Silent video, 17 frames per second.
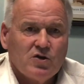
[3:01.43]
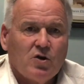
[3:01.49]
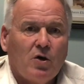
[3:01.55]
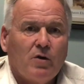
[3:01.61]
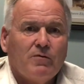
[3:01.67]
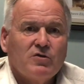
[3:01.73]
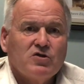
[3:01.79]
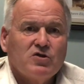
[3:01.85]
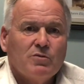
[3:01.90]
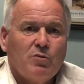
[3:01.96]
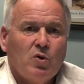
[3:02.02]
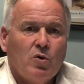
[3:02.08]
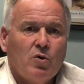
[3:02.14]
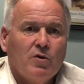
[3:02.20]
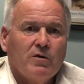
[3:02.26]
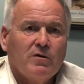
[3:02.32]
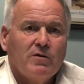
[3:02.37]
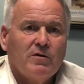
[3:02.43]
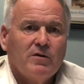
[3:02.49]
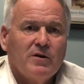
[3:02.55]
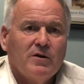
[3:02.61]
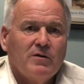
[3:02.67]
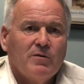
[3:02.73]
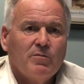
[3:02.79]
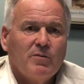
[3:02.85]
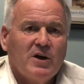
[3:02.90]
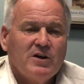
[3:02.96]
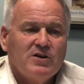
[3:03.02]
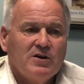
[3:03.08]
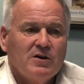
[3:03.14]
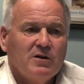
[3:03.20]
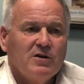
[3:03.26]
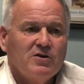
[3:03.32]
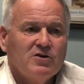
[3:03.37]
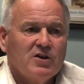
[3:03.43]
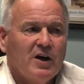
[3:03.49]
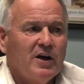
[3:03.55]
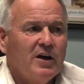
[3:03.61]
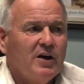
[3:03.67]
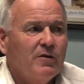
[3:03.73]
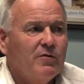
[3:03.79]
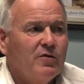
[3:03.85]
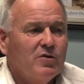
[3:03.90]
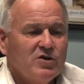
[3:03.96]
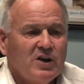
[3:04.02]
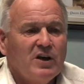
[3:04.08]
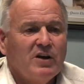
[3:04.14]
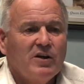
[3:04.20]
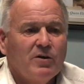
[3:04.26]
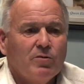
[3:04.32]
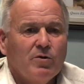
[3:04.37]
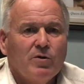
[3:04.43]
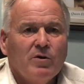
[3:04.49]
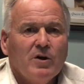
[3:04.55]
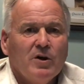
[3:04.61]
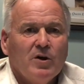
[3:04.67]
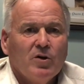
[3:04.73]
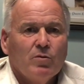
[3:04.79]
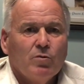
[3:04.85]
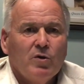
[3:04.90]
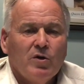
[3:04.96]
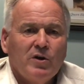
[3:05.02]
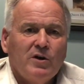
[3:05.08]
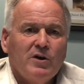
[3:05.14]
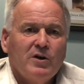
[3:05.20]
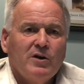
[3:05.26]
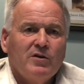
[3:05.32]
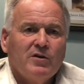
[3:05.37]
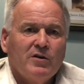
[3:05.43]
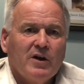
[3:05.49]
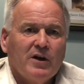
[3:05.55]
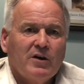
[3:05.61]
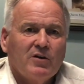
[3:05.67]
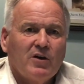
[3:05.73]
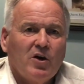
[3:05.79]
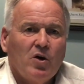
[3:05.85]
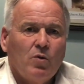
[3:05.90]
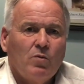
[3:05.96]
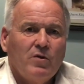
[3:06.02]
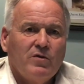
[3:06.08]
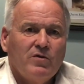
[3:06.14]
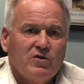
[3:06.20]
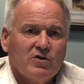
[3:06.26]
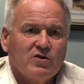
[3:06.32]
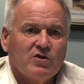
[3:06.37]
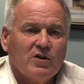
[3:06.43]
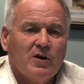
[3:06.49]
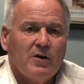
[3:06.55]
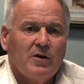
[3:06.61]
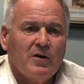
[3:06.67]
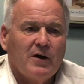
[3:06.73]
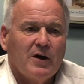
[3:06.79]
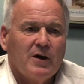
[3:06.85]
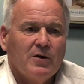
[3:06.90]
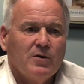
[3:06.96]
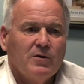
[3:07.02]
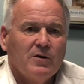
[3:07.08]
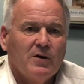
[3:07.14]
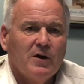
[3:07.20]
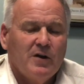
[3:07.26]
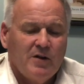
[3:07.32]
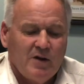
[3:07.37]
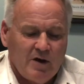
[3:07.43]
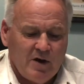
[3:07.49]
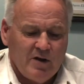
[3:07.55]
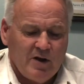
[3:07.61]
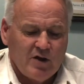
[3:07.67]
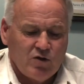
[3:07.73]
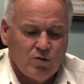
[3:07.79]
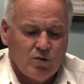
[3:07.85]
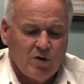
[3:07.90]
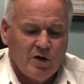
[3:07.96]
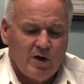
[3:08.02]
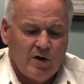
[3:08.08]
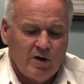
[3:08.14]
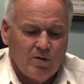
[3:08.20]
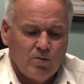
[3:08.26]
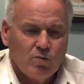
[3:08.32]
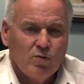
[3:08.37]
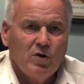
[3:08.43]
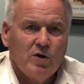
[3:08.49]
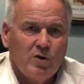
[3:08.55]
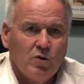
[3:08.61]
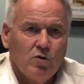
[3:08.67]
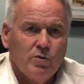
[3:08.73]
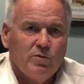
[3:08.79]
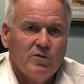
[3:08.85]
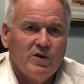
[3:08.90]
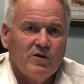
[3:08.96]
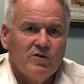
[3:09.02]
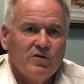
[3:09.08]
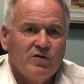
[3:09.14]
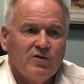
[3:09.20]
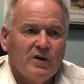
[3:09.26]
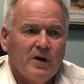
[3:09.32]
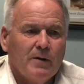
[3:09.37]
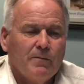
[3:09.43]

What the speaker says: to offer support, and basically saying if there's anything we really need that they could help with, just to let her know. And that's really, really good, because